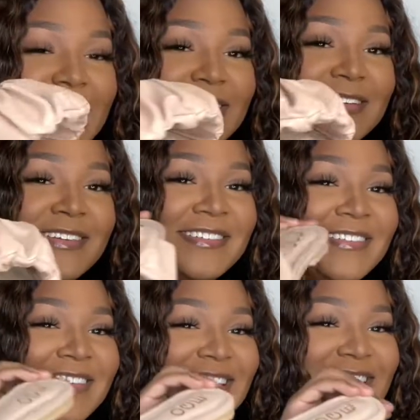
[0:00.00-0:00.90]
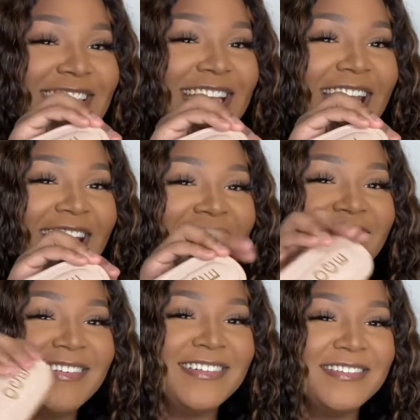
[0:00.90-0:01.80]
nude
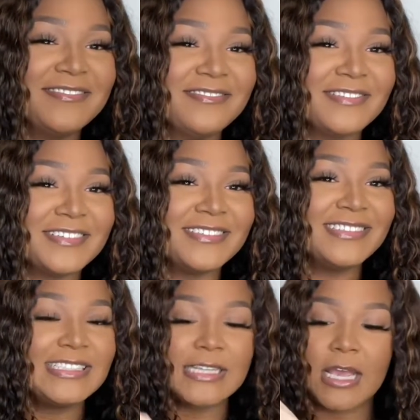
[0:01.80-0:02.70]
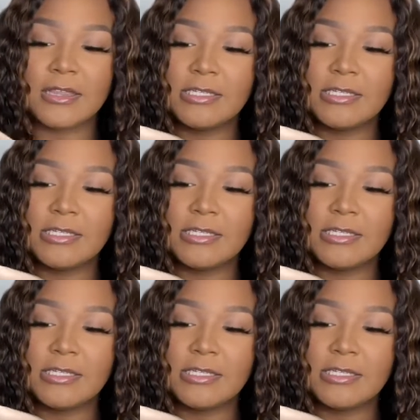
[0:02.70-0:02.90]
sandal, rouged at the